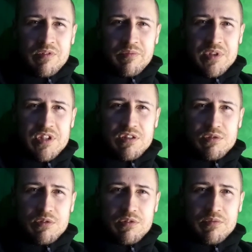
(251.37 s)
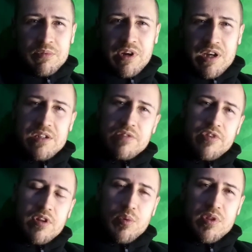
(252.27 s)
potato, but actually
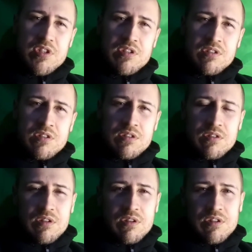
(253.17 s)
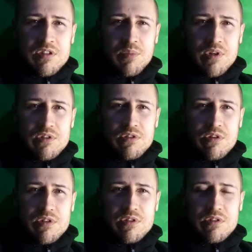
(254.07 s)
filled with tomato
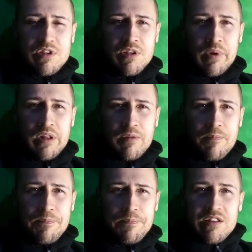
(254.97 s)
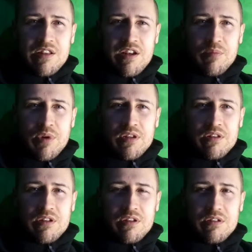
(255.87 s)
sauce in the middle. That had been
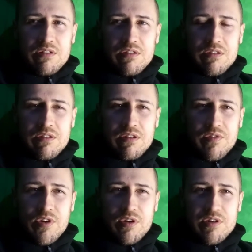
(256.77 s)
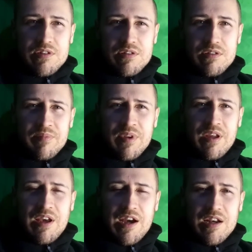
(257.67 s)
the first
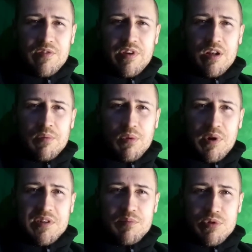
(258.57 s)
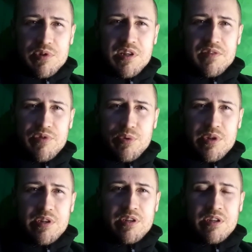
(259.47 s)
highly available Western processed food.
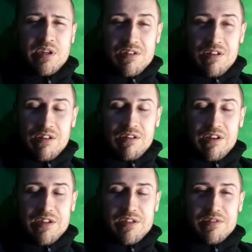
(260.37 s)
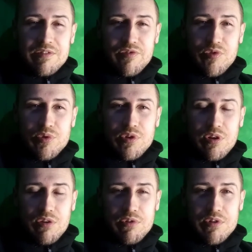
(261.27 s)
A lot less food
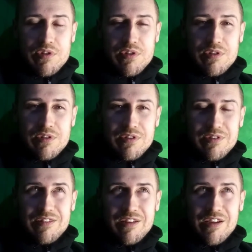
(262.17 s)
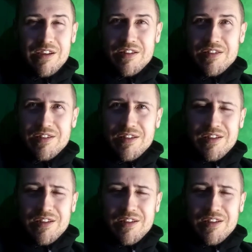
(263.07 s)
colorings, dyes,